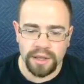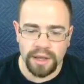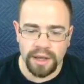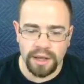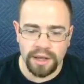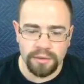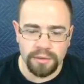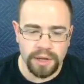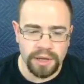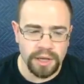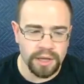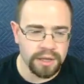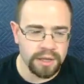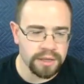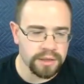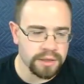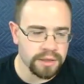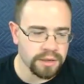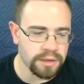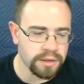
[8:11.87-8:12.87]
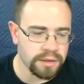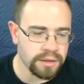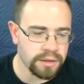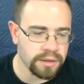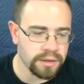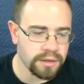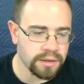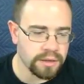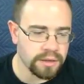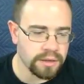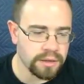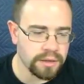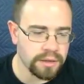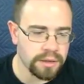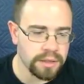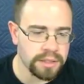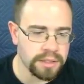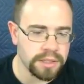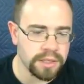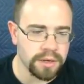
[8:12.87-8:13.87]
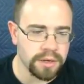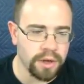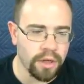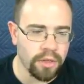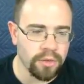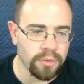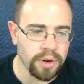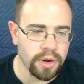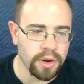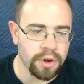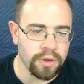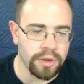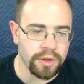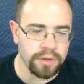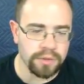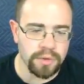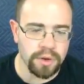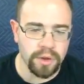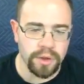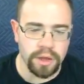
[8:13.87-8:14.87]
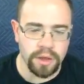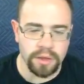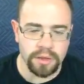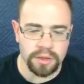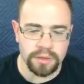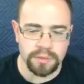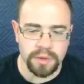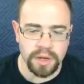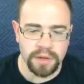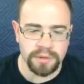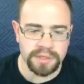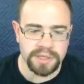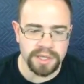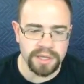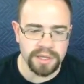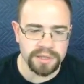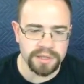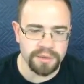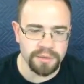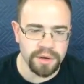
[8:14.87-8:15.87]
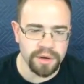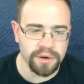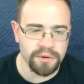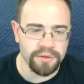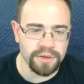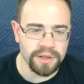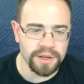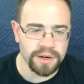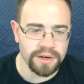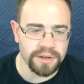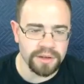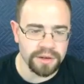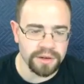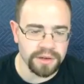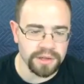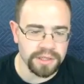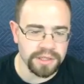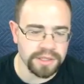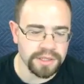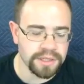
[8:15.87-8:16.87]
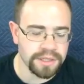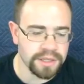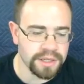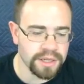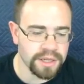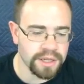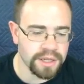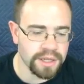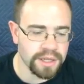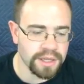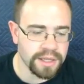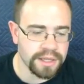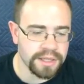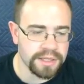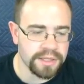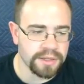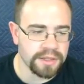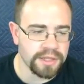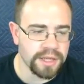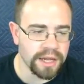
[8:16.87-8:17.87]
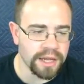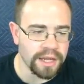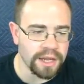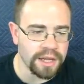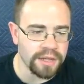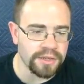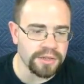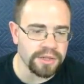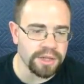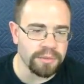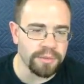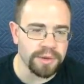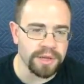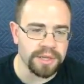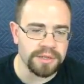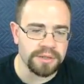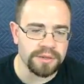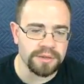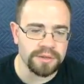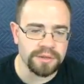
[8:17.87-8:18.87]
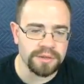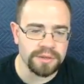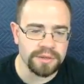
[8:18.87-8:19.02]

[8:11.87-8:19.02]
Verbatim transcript: How do I... Is there another one? Oh, there's one. Okay, good. I was say is there one over there? There is. This looks like an interesting puzzle.